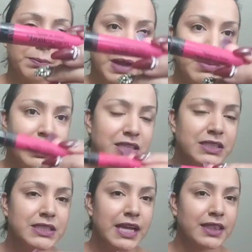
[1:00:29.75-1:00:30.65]
Maybe this
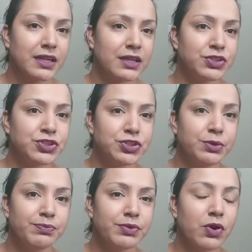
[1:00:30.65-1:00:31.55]
is like the
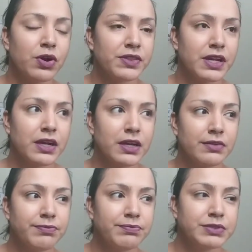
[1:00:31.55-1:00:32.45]
dupe or
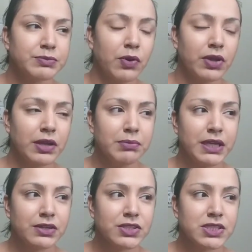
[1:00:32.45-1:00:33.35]
the smoke and
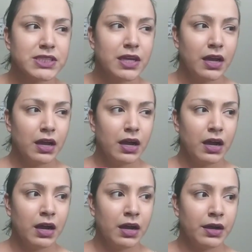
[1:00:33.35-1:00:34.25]
mirrors.
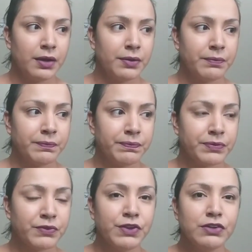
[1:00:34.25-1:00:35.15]
Um,
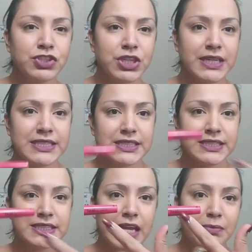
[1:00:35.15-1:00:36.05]
fuchsia is the
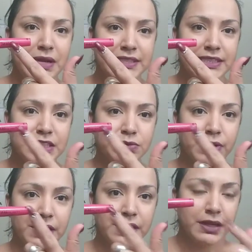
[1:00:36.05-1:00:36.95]
same as this
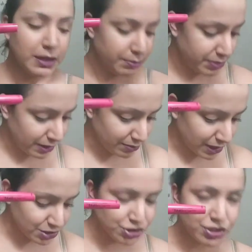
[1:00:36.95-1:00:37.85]
one, but I'm
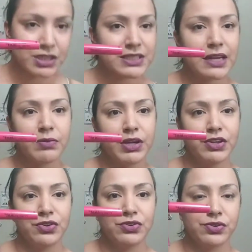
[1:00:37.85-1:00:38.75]
not sure because I don't want to
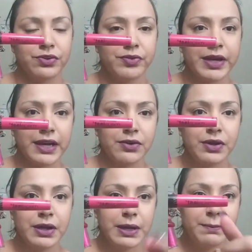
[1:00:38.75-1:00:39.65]
go through it right now.
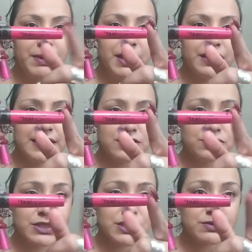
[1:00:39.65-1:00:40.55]
But this
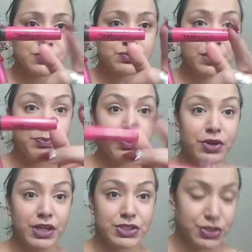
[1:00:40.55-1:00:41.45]
this one's really
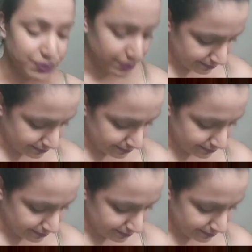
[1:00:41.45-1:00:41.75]
pretty too.